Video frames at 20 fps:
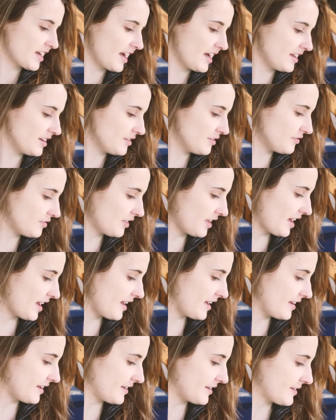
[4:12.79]
kind of
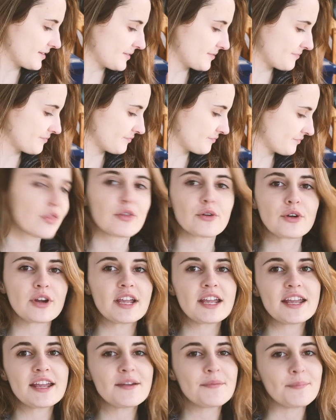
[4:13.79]
like
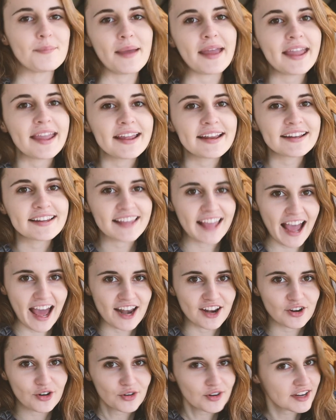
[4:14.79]
three main
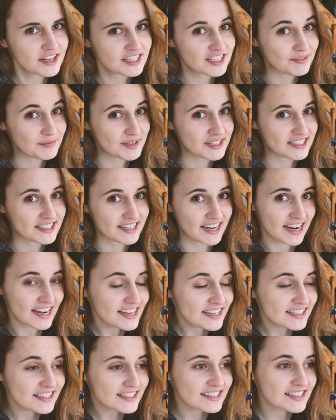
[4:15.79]
categories of
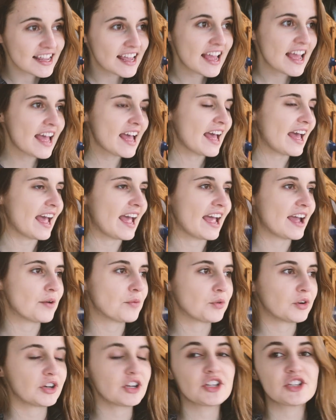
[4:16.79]
mistakes.
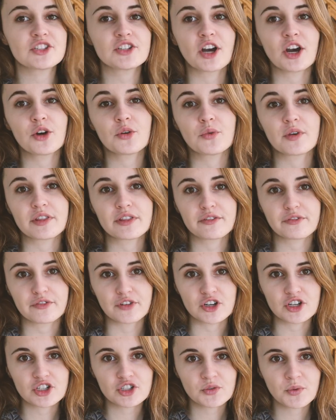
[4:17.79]
And we're gonna start with the
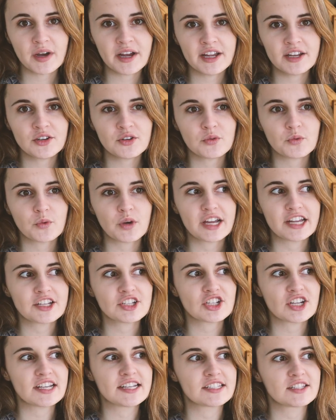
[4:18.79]
first one,
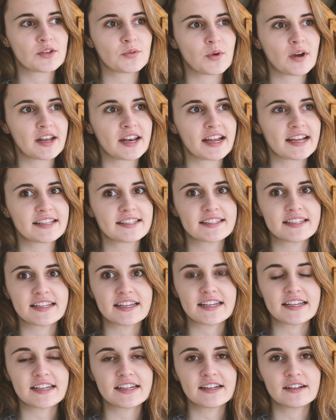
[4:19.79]
which is the one I
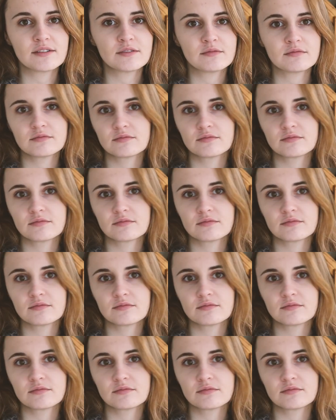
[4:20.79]
see